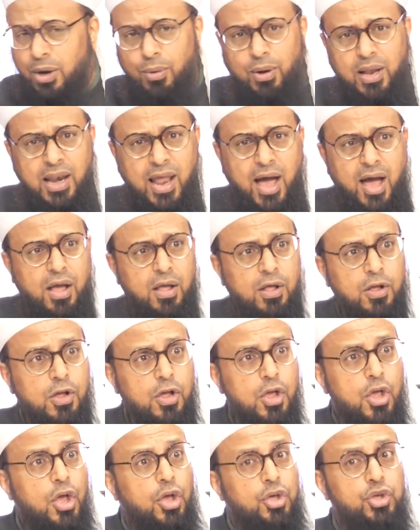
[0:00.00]
O Allah?
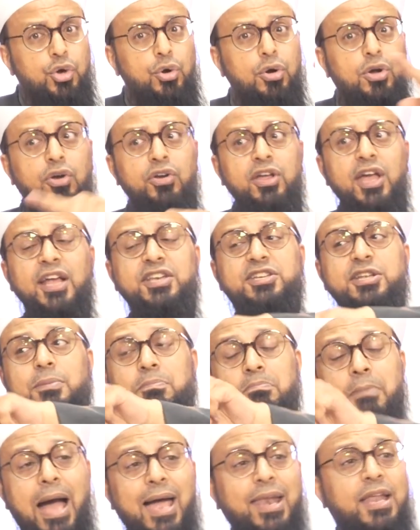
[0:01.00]
You created
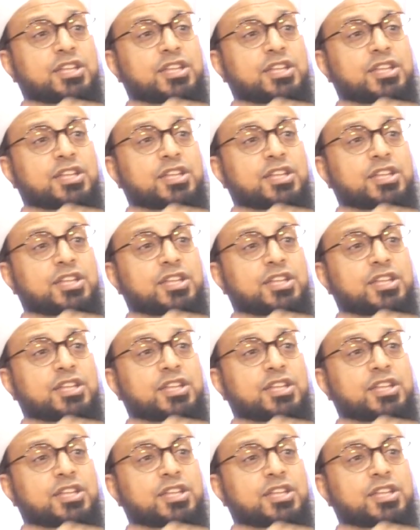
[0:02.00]
man